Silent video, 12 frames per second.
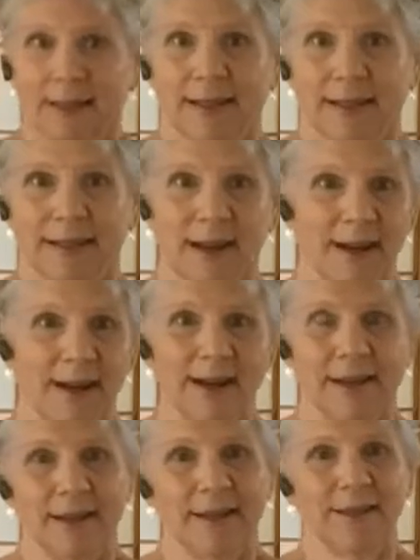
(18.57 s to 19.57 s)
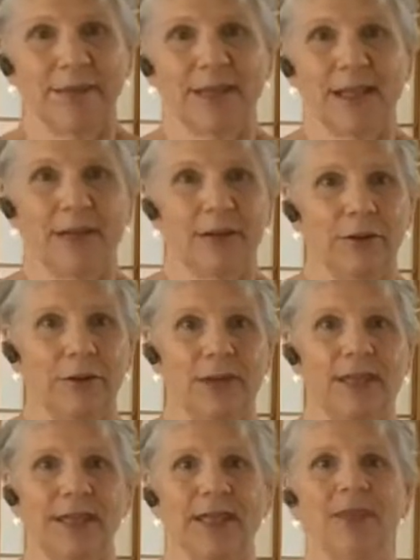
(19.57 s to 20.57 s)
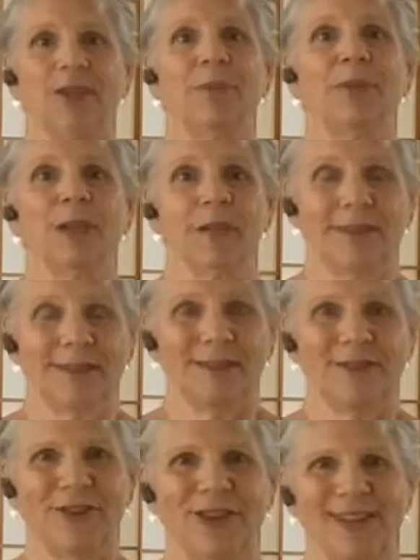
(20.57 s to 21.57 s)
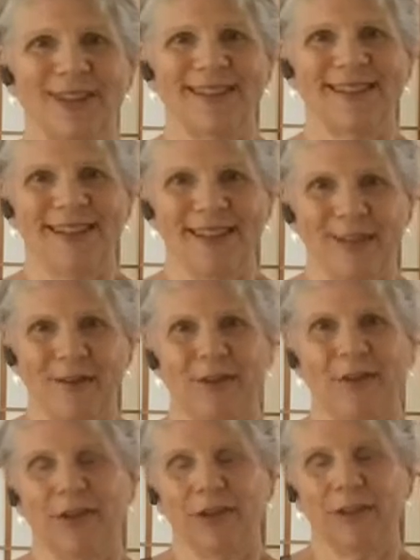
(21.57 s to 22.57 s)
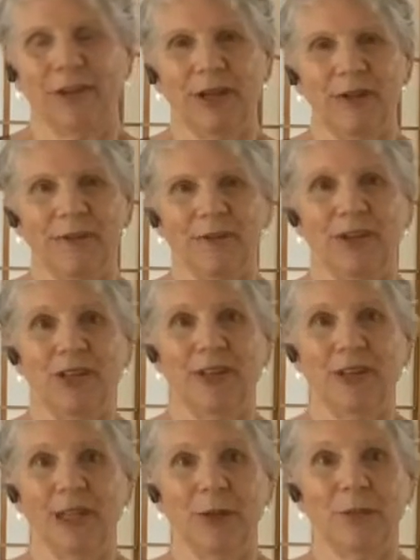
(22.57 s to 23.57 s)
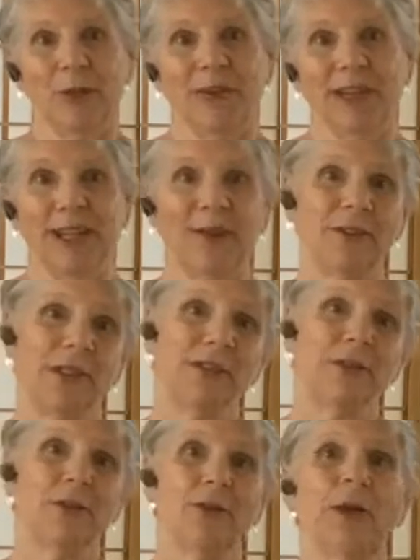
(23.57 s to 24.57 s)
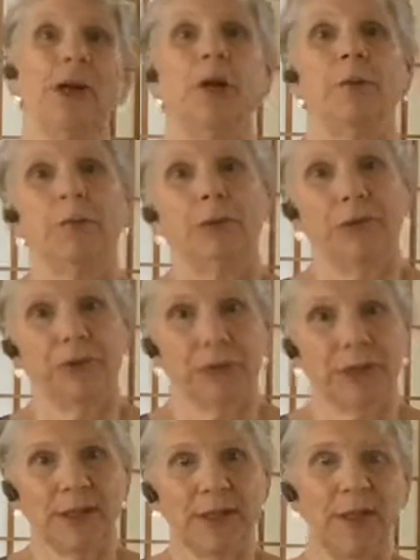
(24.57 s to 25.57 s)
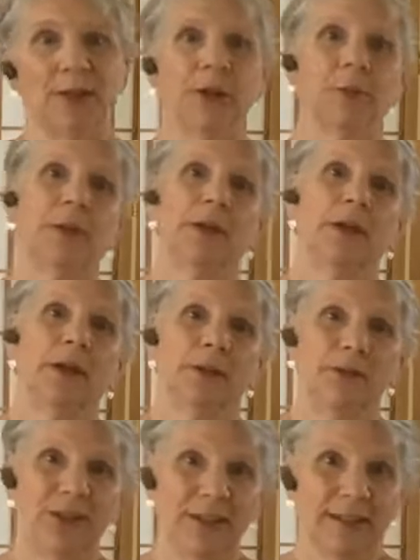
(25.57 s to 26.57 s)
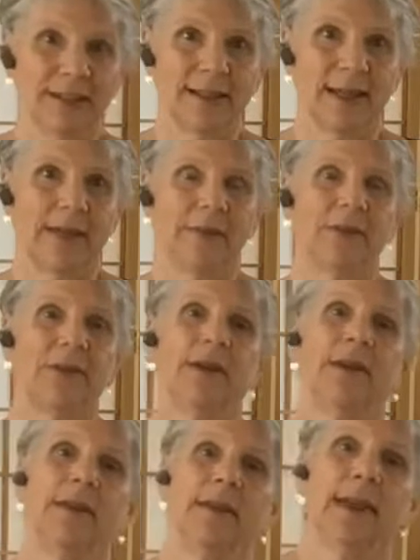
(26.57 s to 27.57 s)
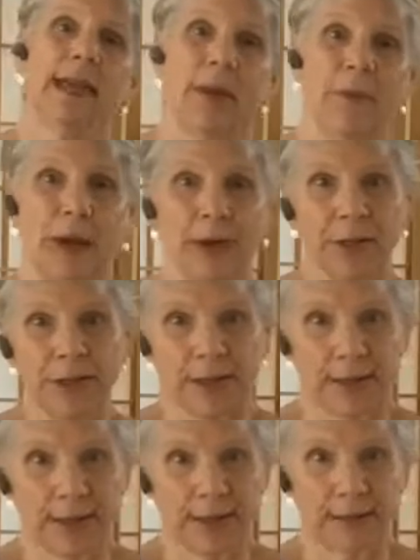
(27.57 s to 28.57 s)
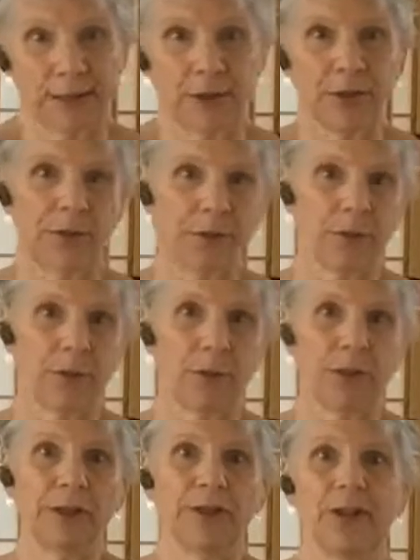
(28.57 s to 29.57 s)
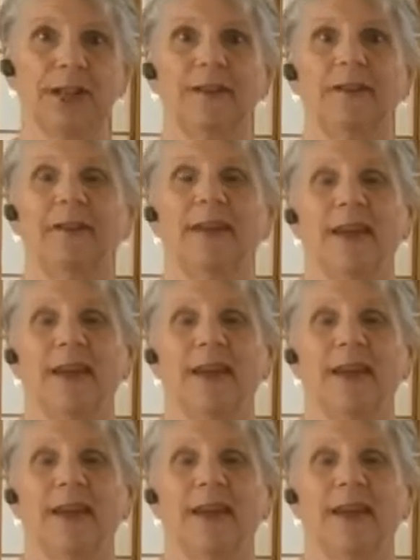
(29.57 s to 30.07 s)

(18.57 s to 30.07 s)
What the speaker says: to God, who said, go into Egypt and free the slaves, free the Hebrew slaves. And so Moses went to Egypt, freed the slaves. They came out into the desert or the wilderness,